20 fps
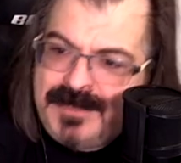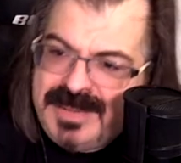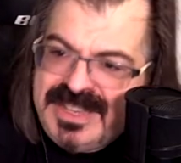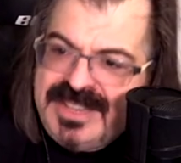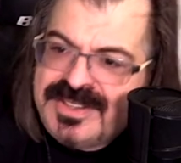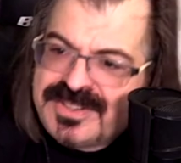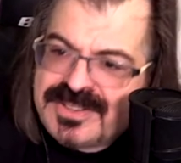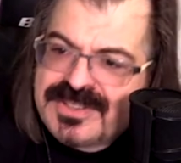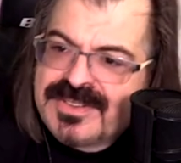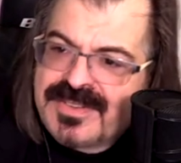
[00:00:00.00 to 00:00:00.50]

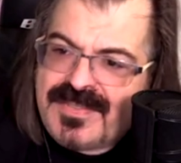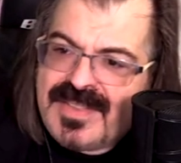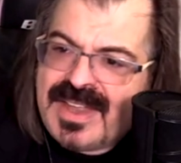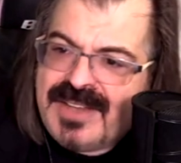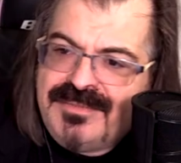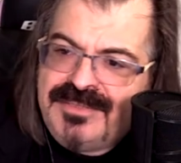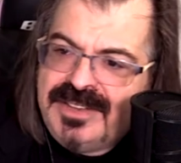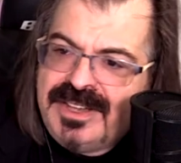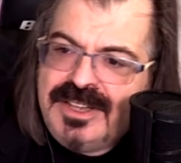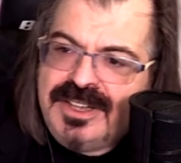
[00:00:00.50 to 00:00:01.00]
pieces of that
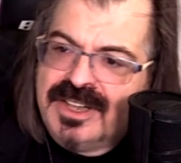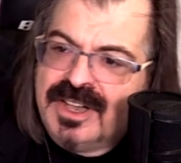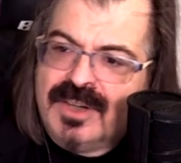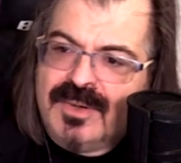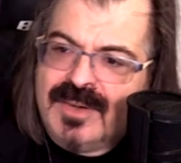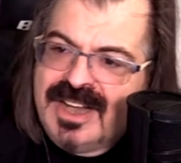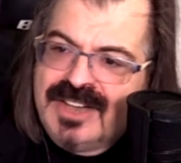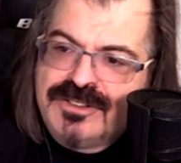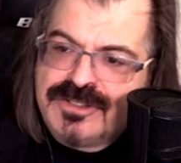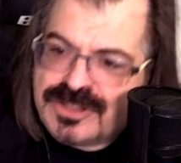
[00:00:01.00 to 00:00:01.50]
video
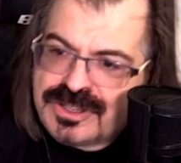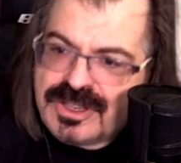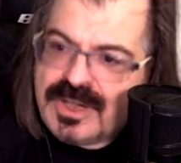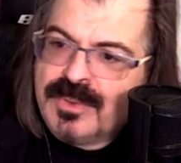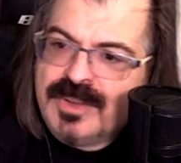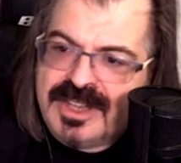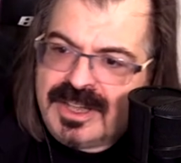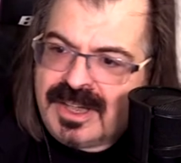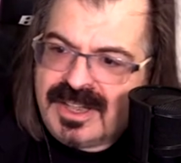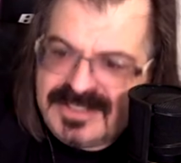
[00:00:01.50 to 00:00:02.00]
and show
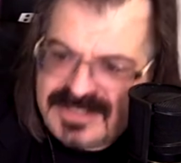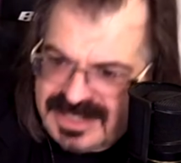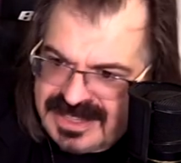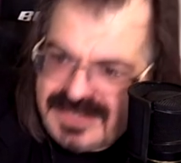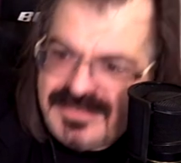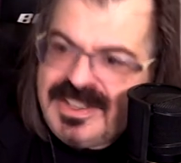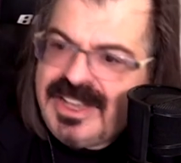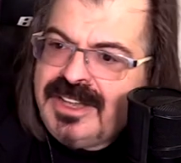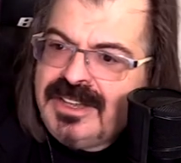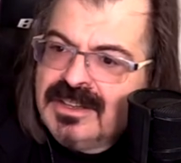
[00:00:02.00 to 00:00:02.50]
it on
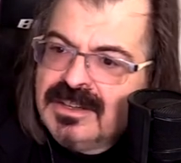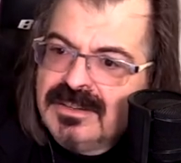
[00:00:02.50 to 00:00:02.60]
TV.